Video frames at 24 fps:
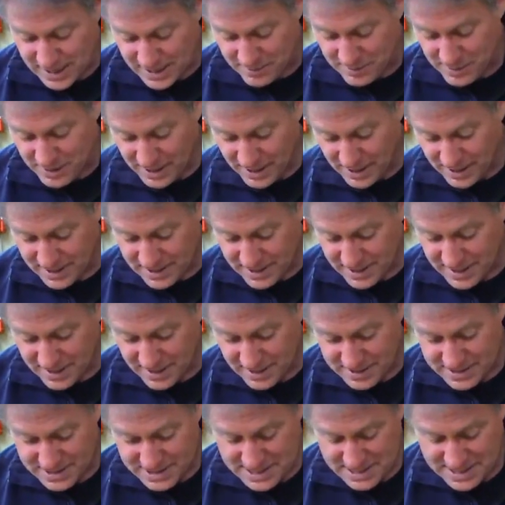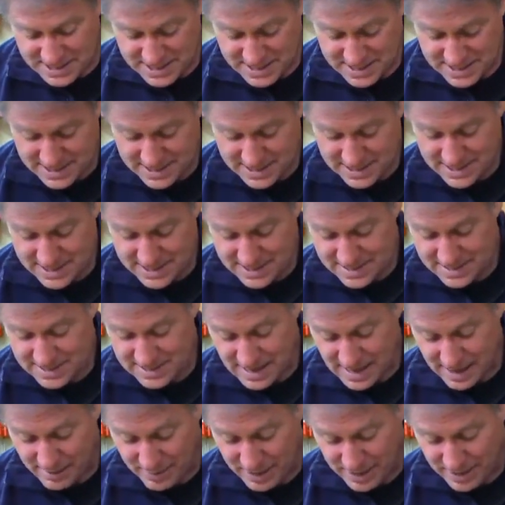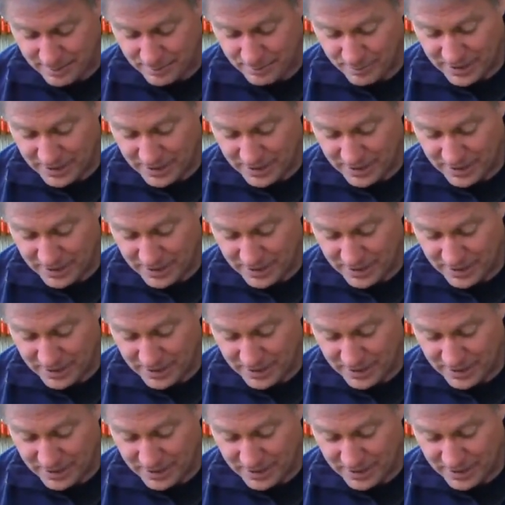I made, uh, I made a